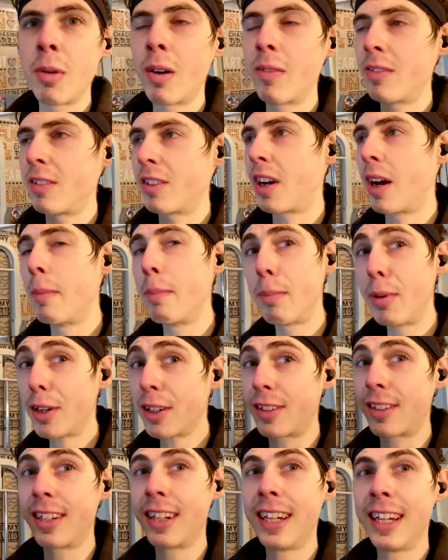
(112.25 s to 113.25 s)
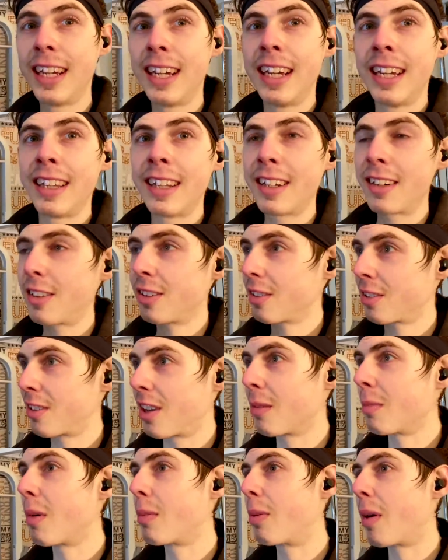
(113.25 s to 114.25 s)
over time, but there does
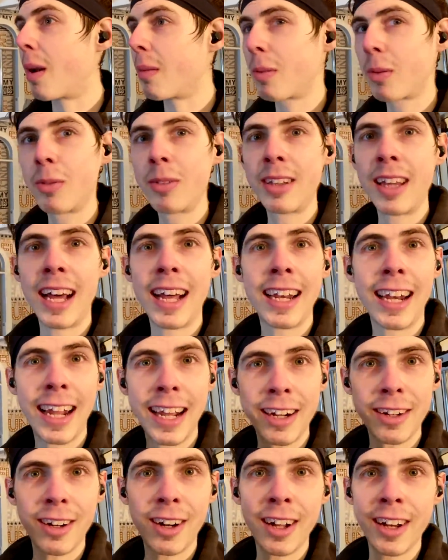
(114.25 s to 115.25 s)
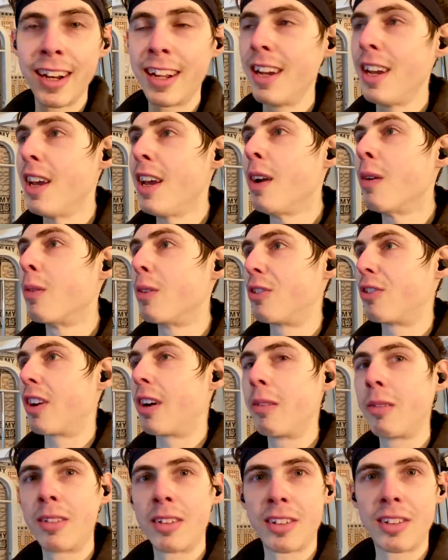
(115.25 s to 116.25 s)
come a problem with that later on, which
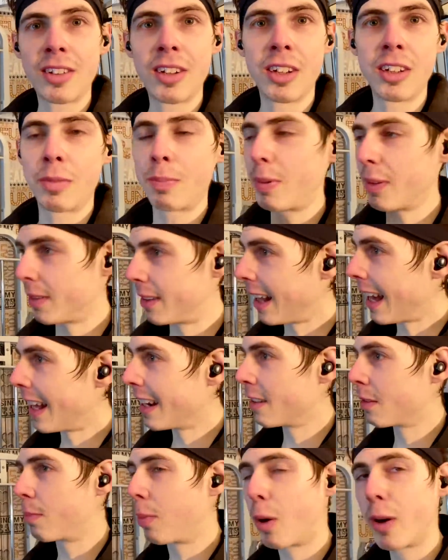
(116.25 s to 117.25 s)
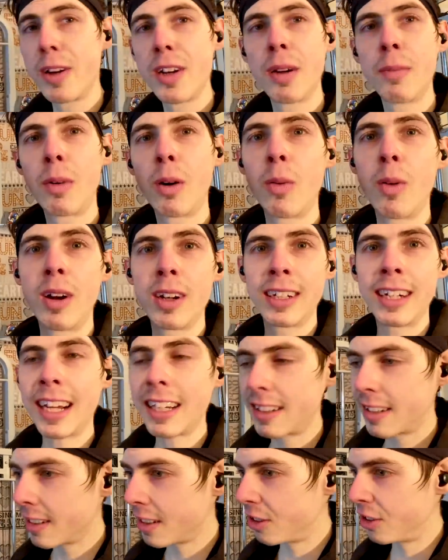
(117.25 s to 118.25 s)
I will discuss. But that is point number one,
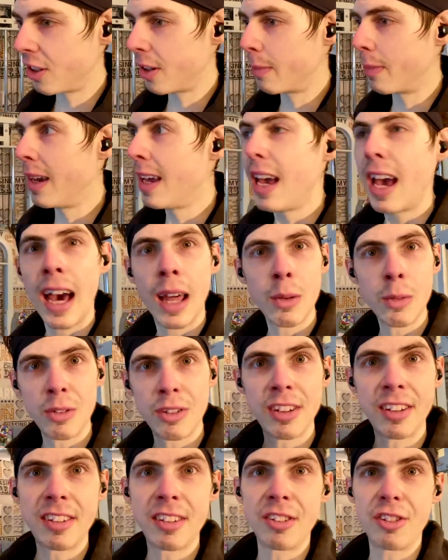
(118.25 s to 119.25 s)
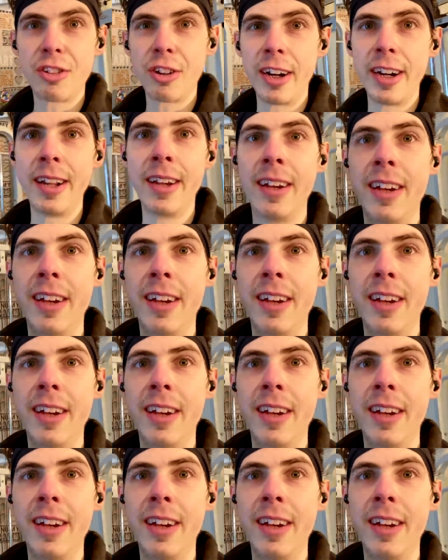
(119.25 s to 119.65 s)
get to the gym and resistance train.